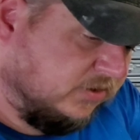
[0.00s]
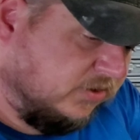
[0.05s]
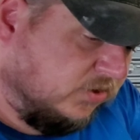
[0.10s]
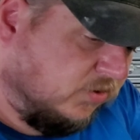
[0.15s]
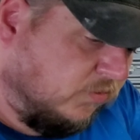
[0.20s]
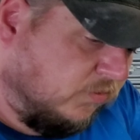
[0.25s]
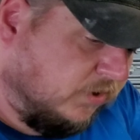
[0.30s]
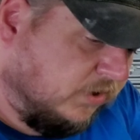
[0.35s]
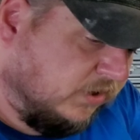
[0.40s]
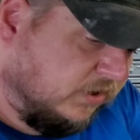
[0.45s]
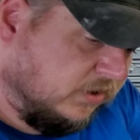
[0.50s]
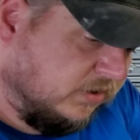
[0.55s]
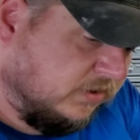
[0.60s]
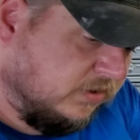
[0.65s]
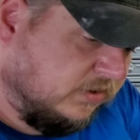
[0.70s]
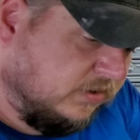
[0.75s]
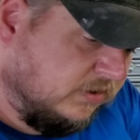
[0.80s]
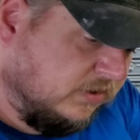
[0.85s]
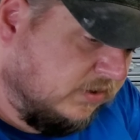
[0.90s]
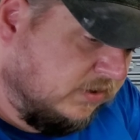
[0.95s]
You don't want to
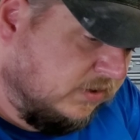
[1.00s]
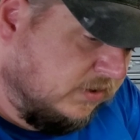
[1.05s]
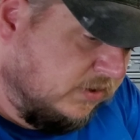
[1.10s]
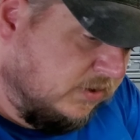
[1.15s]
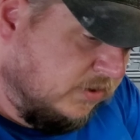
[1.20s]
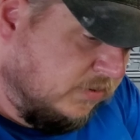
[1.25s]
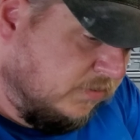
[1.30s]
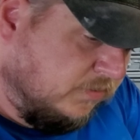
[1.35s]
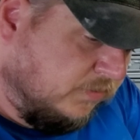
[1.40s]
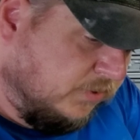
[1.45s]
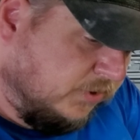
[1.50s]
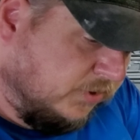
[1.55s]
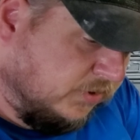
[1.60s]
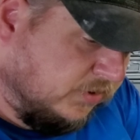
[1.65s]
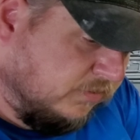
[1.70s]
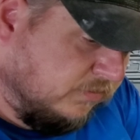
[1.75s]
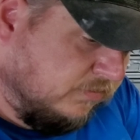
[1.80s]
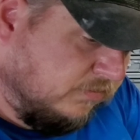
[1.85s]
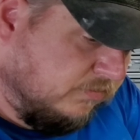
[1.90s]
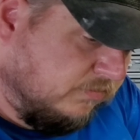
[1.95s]
put
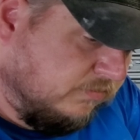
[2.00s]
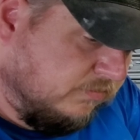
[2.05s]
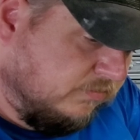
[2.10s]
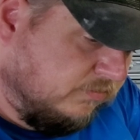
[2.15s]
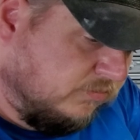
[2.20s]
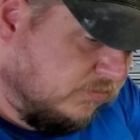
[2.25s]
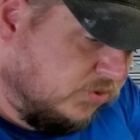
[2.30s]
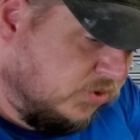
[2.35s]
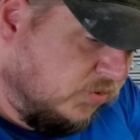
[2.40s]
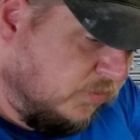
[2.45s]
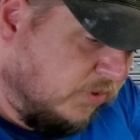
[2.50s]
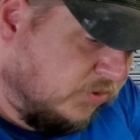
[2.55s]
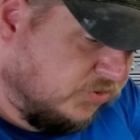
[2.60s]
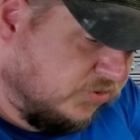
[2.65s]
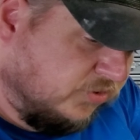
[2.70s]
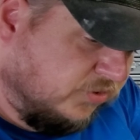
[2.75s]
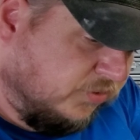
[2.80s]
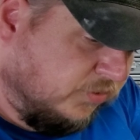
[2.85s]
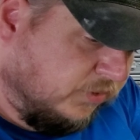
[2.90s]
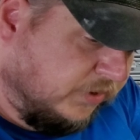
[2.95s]
too much
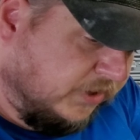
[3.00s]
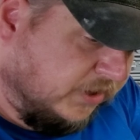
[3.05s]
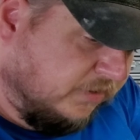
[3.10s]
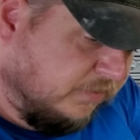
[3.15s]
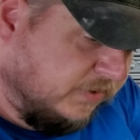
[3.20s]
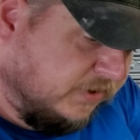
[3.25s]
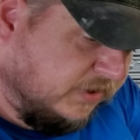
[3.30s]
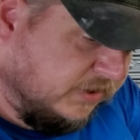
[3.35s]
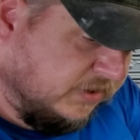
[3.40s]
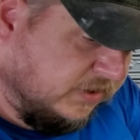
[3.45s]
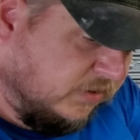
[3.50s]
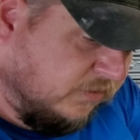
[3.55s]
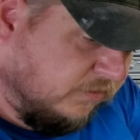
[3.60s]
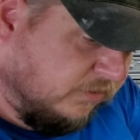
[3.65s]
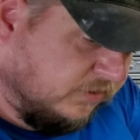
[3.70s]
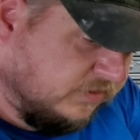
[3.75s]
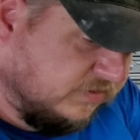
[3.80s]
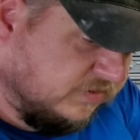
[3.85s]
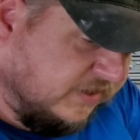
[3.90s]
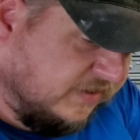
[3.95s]
glue on there, be over
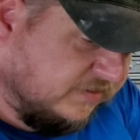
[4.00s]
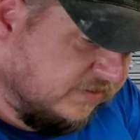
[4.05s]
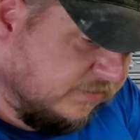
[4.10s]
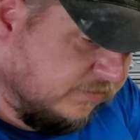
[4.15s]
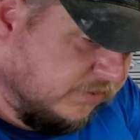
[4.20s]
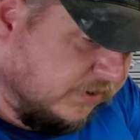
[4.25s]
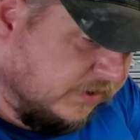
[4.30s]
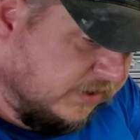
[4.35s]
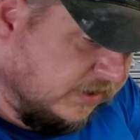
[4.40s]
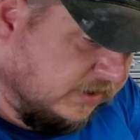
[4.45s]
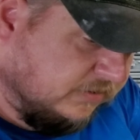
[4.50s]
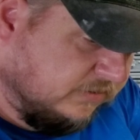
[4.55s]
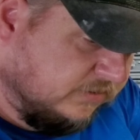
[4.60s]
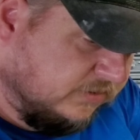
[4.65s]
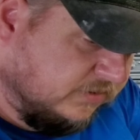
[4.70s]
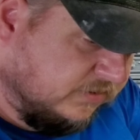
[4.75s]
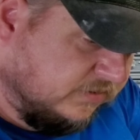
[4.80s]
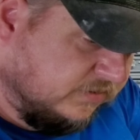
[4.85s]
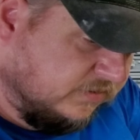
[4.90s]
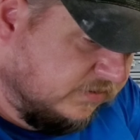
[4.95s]
excessive with it,
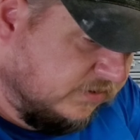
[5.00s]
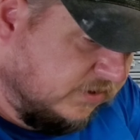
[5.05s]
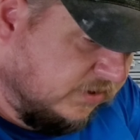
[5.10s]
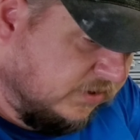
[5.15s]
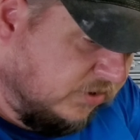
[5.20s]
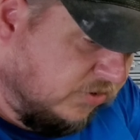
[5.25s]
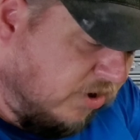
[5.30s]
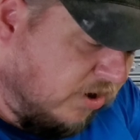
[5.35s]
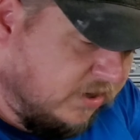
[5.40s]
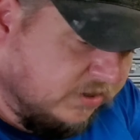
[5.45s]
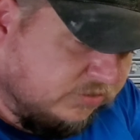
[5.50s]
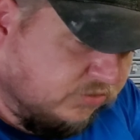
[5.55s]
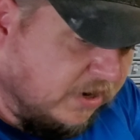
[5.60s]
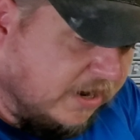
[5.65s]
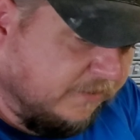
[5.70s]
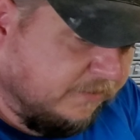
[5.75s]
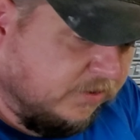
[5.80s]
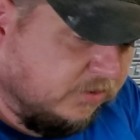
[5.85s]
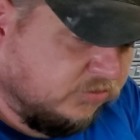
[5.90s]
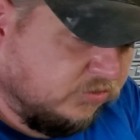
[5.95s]
because a
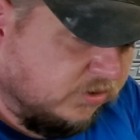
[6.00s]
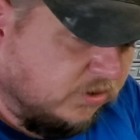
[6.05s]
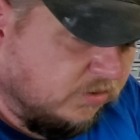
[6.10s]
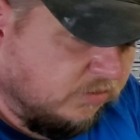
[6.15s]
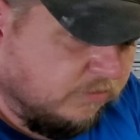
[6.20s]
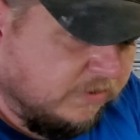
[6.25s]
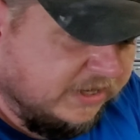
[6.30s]
drop goes a long